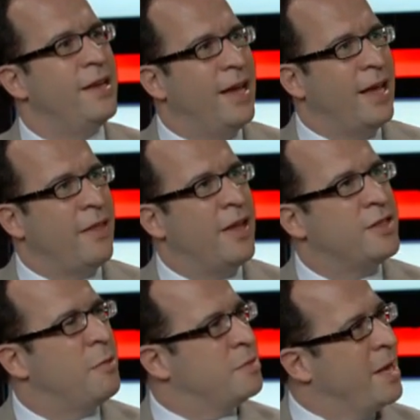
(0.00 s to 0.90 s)
And I think it's
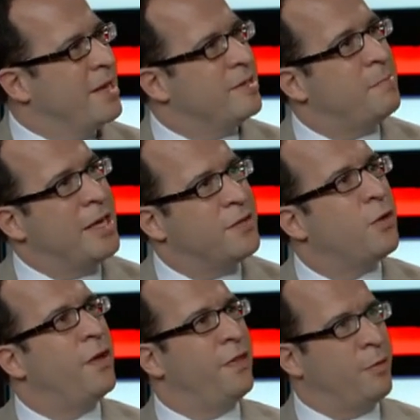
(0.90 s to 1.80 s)
almost making space
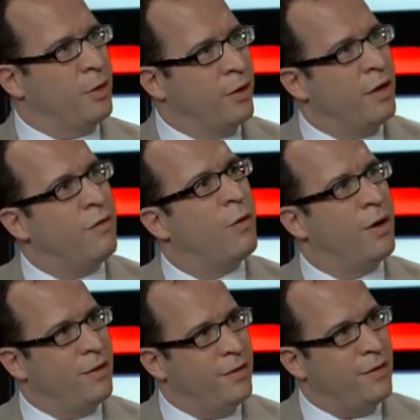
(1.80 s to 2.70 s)
for it that we're looking for.
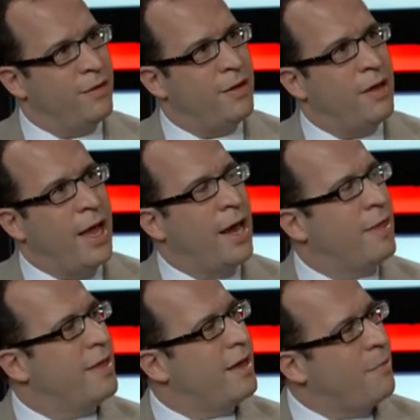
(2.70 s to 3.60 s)
And I
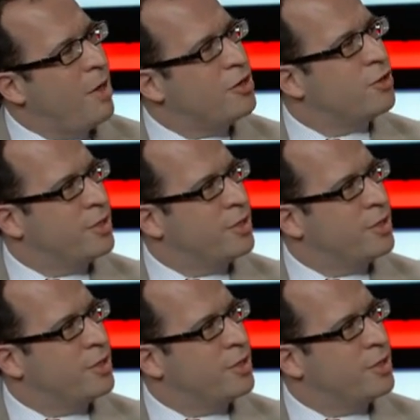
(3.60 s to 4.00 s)
think, I'm not sure